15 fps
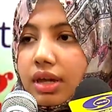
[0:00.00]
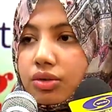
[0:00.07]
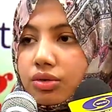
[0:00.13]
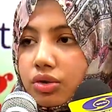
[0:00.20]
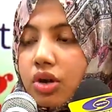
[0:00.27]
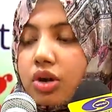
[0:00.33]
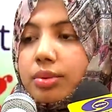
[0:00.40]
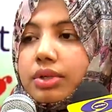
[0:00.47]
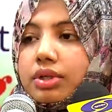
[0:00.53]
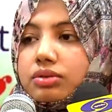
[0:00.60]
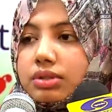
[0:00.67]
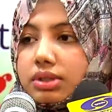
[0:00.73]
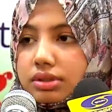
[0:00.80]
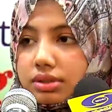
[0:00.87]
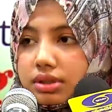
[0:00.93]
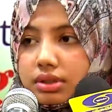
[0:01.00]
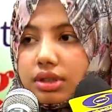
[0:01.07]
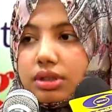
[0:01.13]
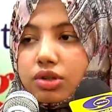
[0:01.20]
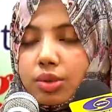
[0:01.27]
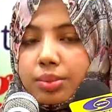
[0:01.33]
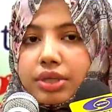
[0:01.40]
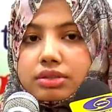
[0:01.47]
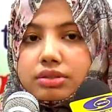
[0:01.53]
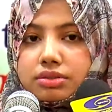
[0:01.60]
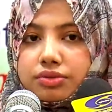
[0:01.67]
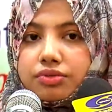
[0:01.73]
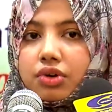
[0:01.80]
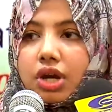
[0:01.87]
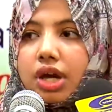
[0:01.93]
to talk on certain topics
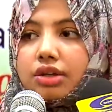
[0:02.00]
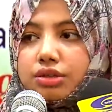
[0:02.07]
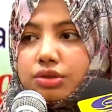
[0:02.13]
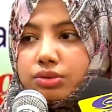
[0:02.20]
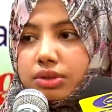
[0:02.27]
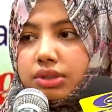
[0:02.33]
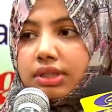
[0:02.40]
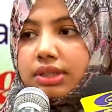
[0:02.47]
for our youth.